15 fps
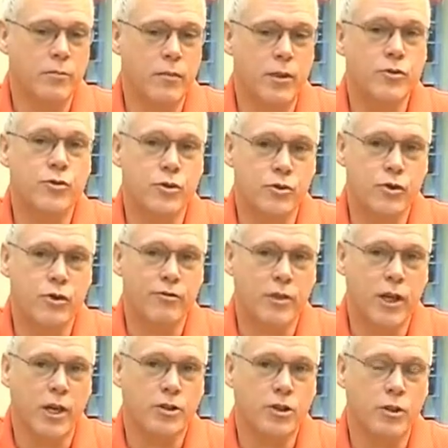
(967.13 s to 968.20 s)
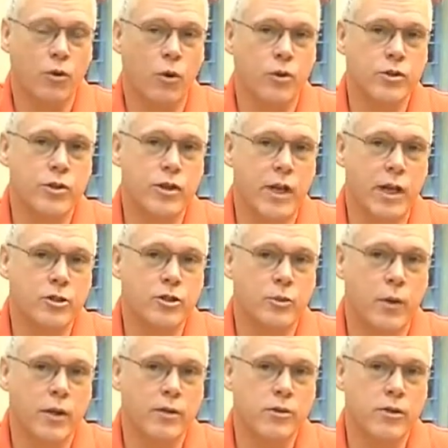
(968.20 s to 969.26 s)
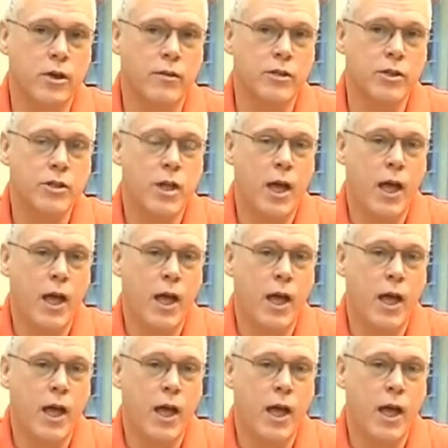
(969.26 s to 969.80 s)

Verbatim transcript: meets the certification goals of the National Weather Service.